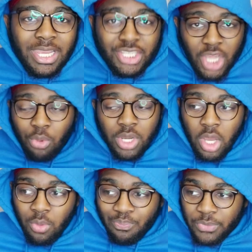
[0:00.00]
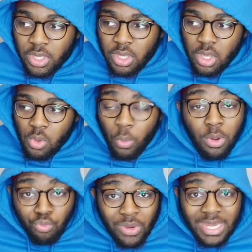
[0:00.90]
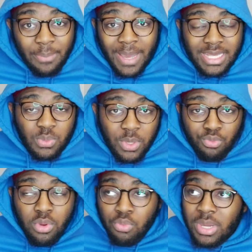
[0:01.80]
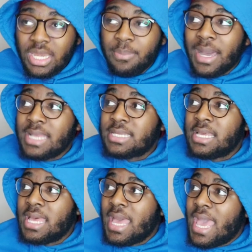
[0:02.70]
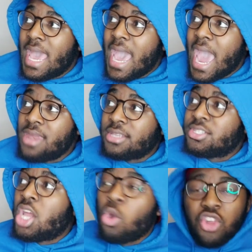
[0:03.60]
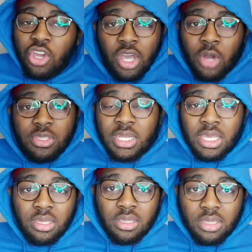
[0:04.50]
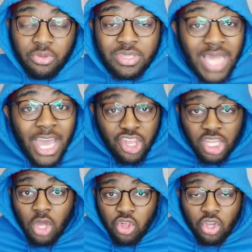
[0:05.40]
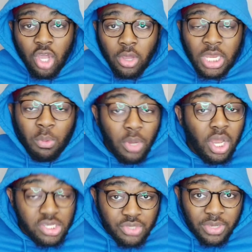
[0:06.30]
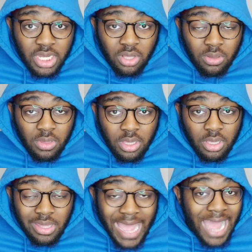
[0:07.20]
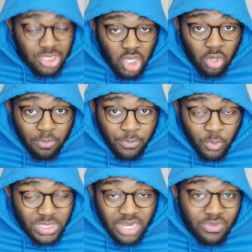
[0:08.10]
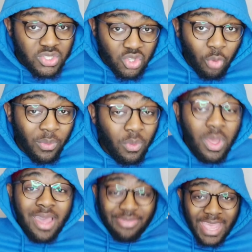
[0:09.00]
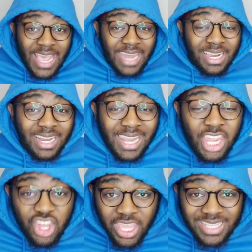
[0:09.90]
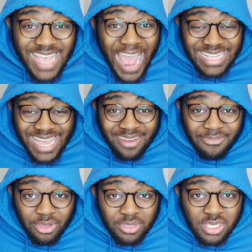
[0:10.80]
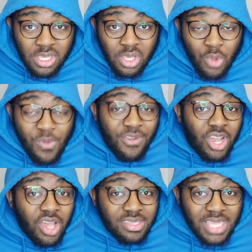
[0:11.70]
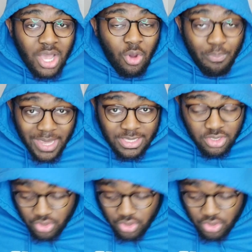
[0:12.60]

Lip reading: don't know. We were really bad. And there's no sugarcoating it. There is actually no sugarcoating it. We lost 3-0 at home. Didn't even score. They had a clean sheet at Anfield. We were lost our unbeaten